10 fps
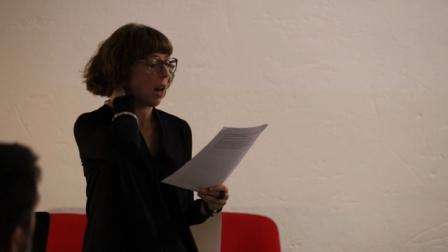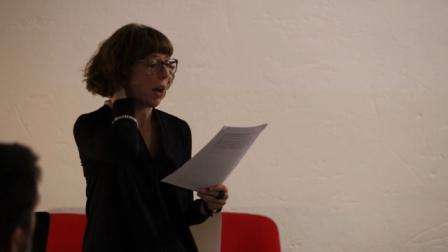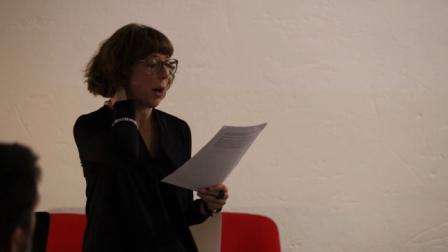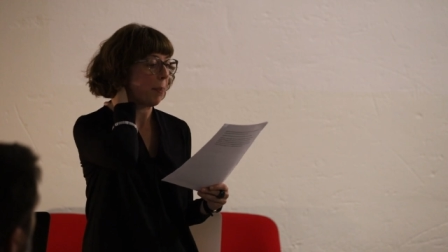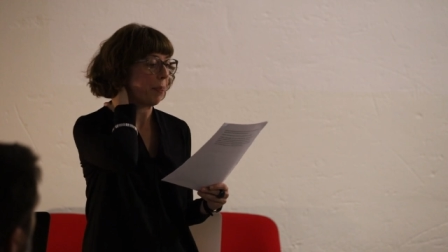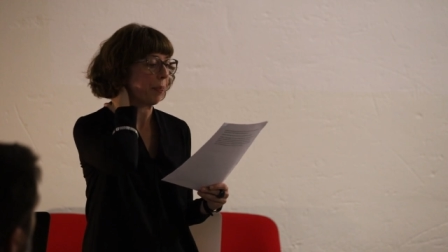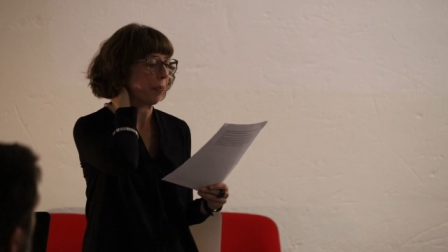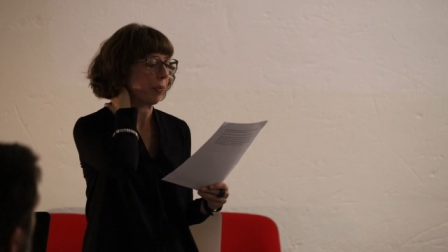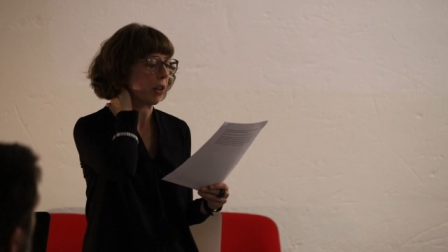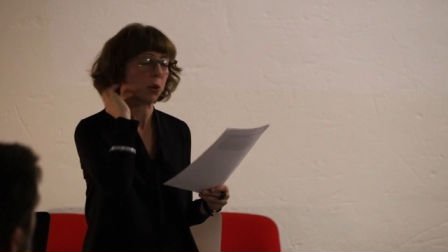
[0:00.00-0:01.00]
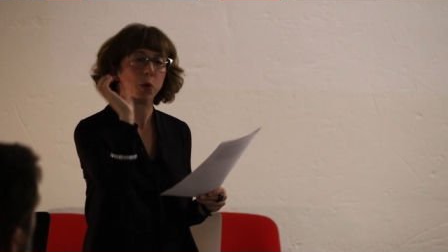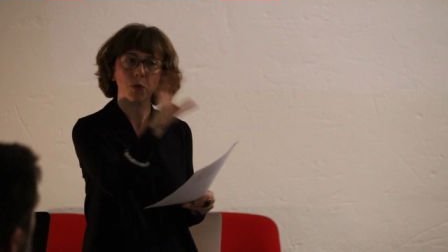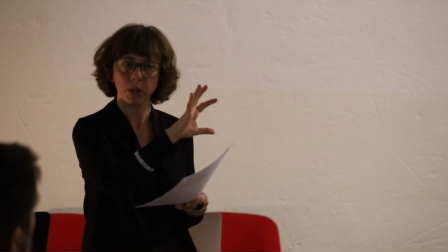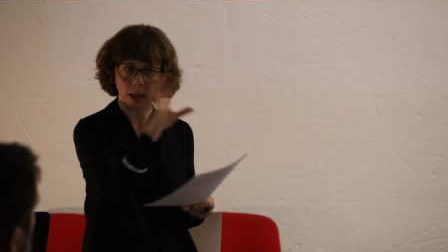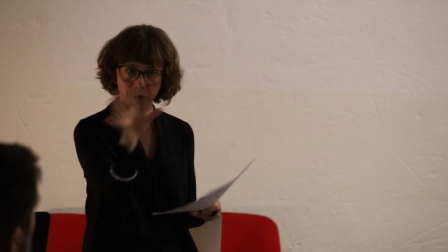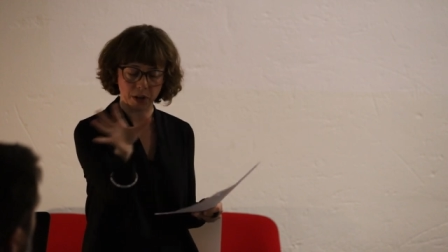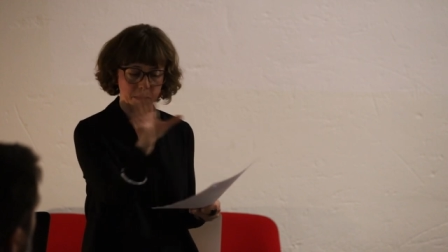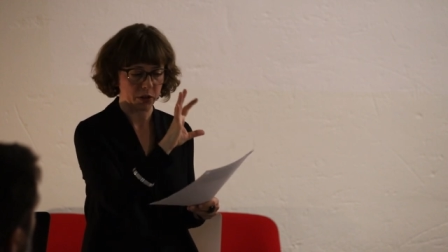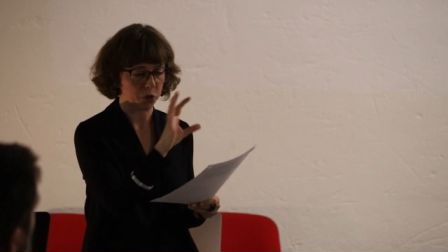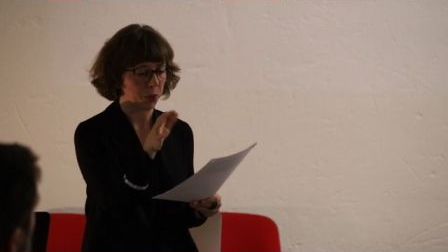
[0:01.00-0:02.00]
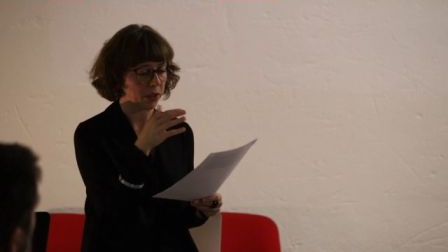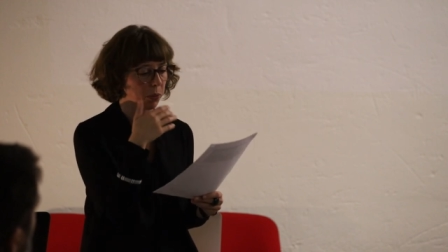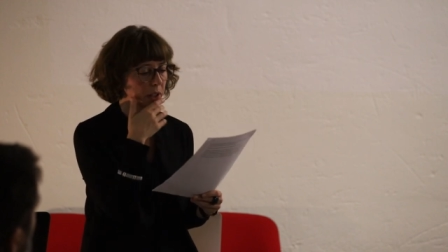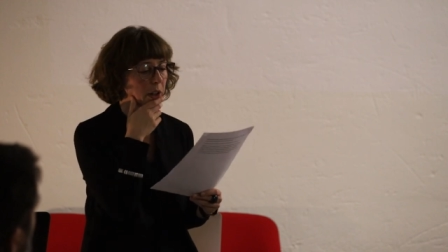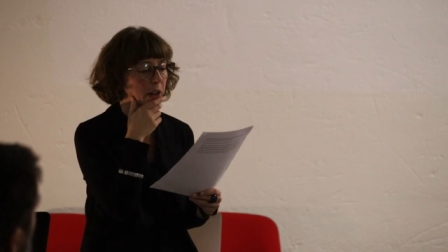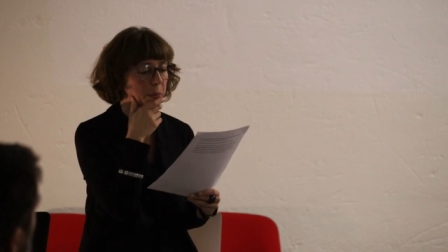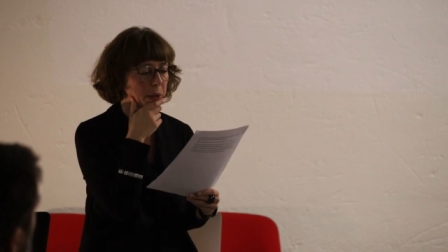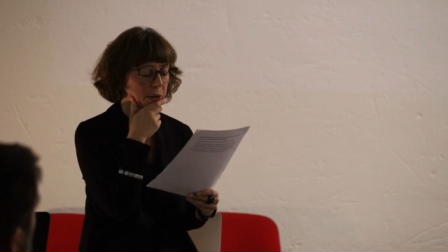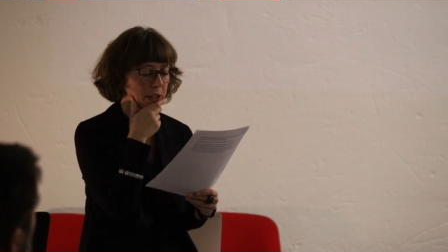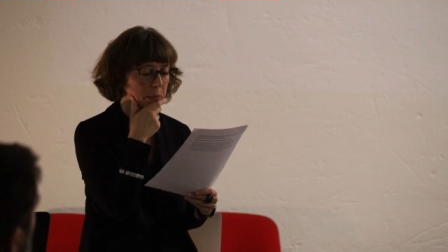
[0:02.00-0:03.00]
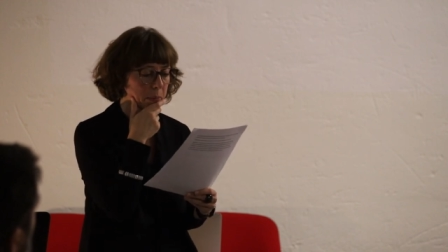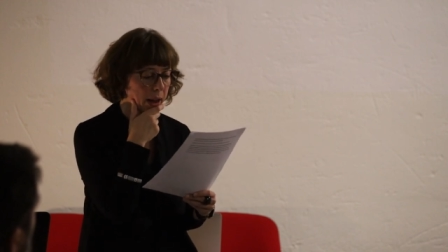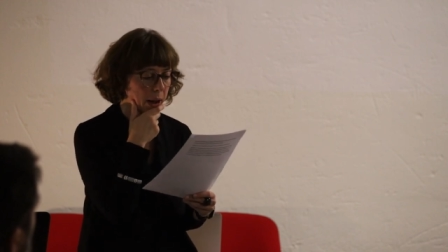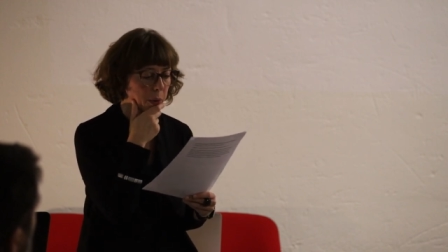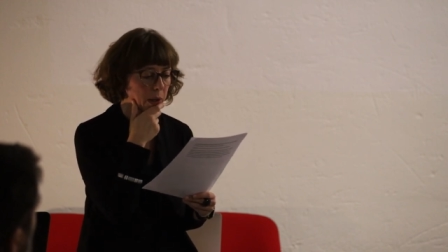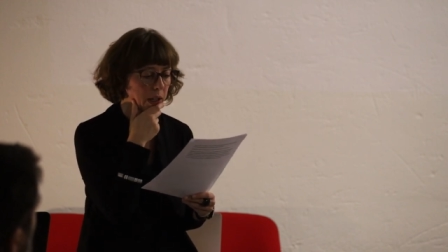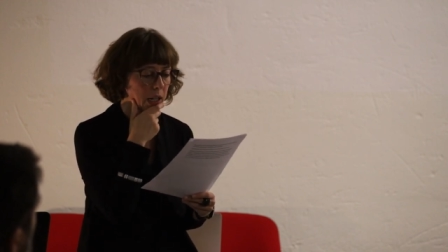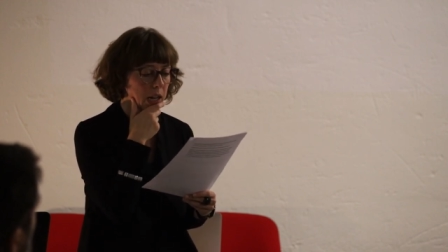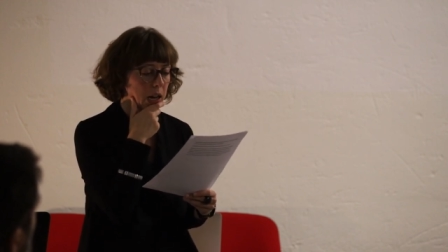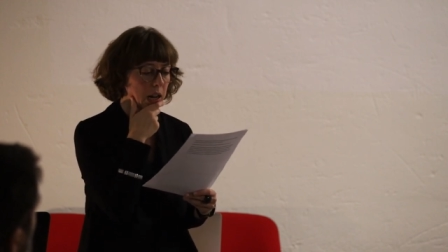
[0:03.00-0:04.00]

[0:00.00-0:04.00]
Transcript: um, so overlaps very much with, with her period in power.